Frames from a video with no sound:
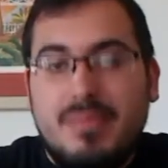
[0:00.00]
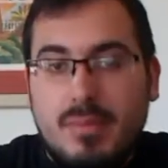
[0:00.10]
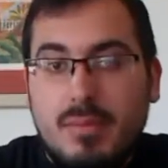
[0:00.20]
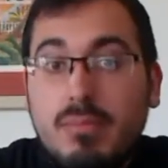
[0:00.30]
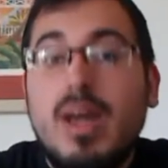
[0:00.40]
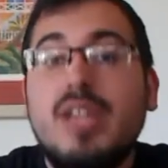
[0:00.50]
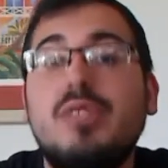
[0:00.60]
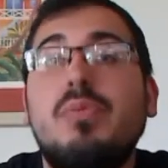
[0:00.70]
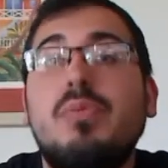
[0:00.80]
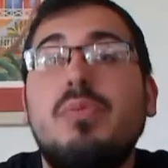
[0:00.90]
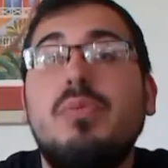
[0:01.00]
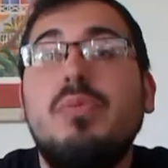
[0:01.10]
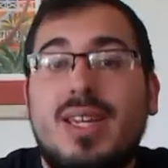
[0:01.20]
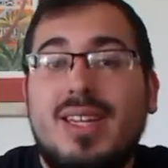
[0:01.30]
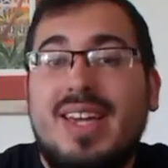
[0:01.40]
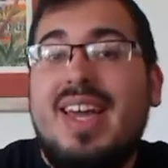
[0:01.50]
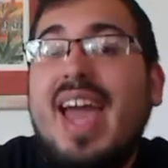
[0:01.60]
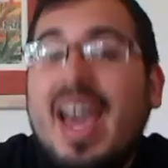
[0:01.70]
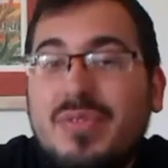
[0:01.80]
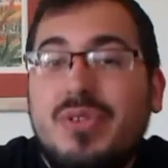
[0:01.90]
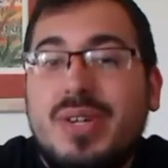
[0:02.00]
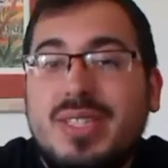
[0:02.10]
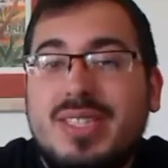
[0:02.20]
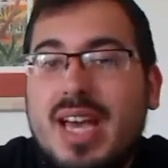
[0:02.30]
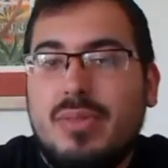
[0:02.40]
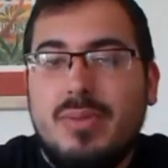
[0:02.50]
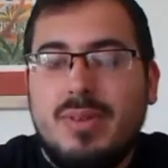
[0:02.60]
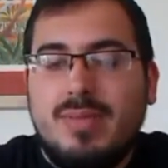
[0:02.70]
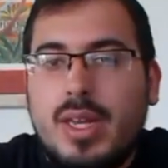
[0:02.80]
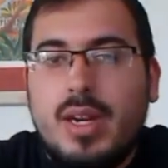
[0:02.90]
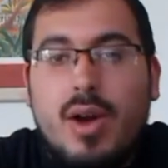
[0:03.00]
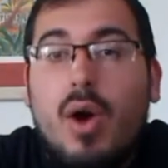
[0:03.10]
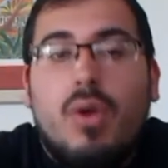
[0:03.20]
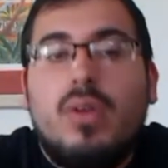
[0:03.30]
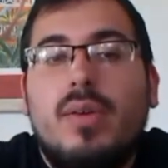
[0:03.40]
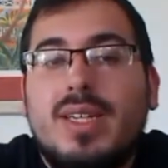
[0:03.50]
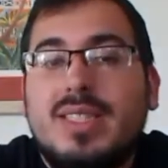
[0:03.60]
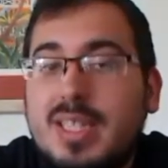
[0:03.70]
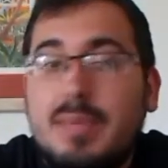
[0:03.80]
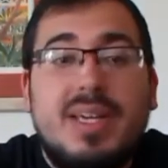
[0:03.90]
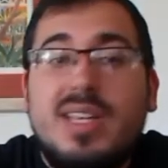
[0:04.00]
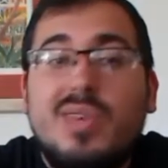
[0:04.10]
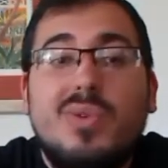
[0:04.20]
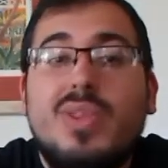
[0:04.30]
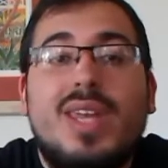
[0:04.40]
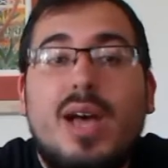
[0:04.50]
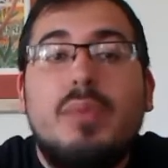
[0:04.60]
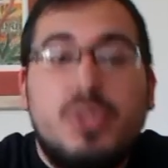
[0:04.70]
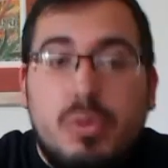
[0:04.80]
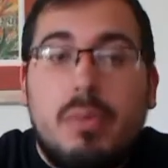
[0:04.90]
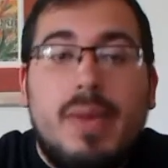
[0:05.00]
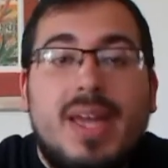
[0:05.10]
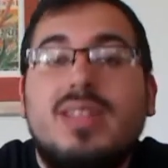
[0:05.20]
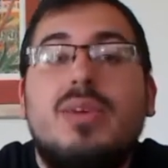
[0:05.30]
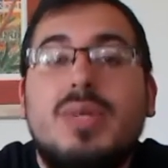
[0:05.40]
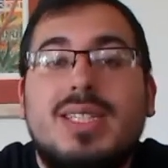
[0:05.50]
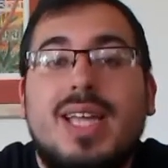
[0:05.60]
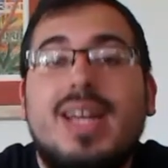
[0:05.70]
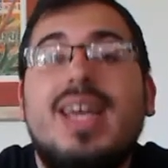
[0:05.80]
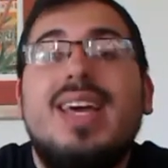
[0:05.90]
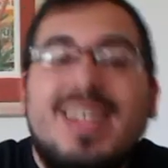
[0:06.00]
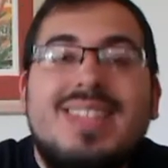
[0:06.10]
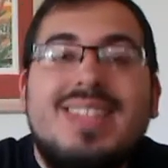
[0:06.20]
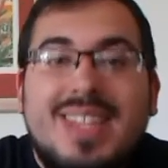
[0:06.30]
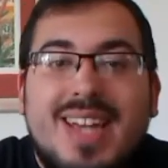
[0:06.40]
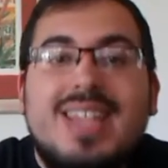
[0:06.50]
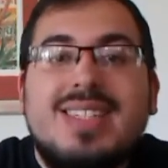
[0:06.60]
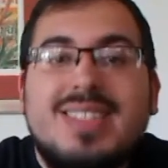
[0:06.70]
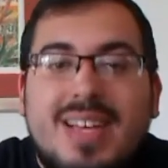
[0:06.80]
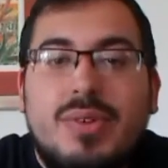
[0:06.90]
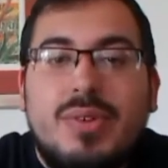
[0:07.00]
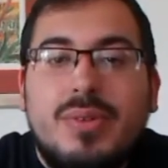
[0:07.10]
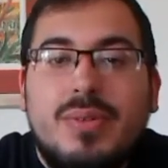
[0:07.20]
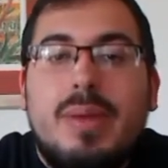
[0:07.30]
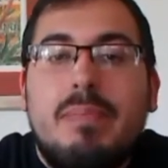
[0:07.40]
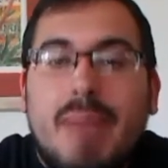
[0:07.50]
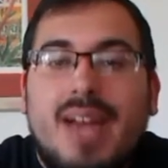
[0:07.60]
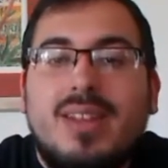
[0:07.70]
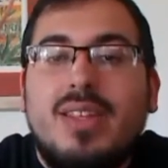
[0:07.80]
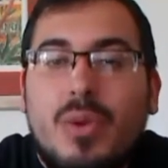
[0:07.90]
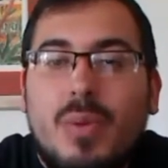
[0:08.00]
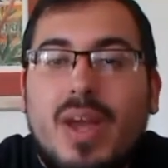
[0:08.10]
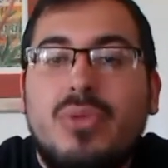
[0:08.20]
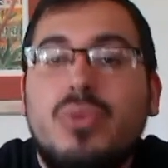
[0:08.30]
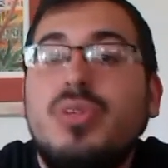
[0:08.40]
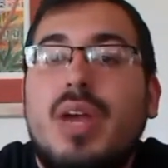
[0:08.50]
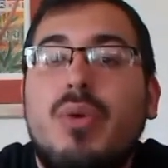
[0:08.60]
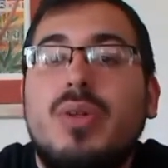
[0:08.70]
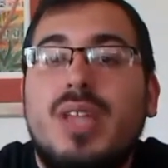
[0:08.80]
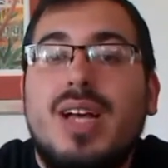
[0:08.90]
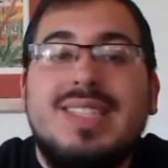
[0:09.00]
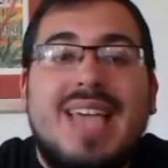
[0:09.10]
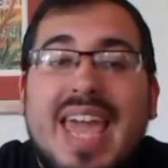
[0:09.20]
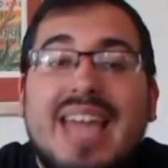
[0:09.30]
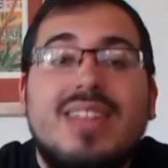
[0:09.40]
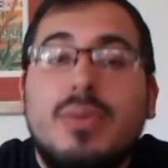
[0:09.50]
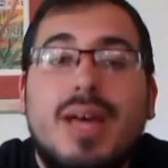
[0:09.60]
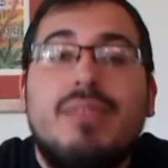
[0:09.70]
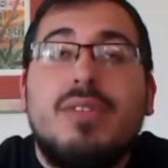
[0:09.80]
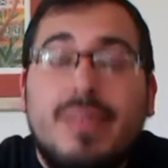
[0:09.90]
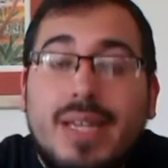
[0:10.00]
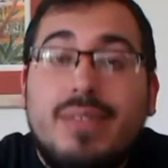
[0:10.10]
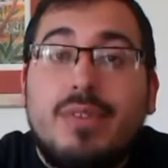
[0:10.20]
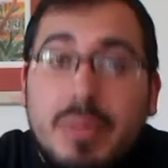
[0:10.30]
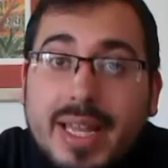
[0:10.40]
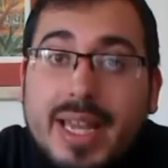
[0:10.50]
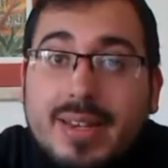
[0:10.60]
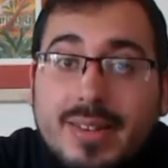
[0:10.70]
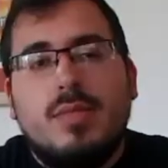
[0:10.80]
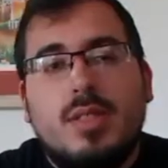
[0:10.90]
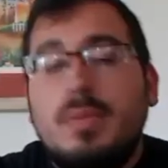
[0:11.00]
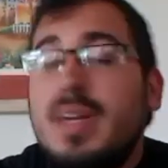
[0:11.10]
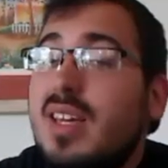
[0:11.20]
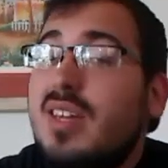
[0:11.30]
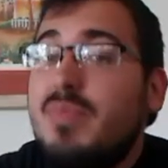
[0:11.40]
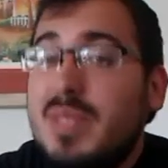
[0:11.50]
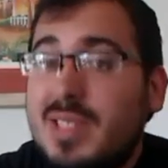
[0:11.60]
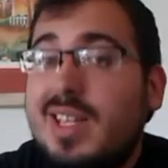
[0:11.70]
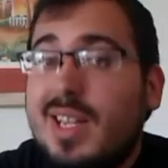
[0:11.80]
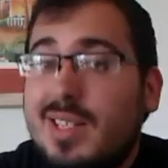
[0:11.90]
much more sympathetic after his death, when he's an all-knowing CPU that helps Superman and Lois Lane get to the next level when battling their way through General Zod's Halo level of an evil plan. Speaking of Miss Lane,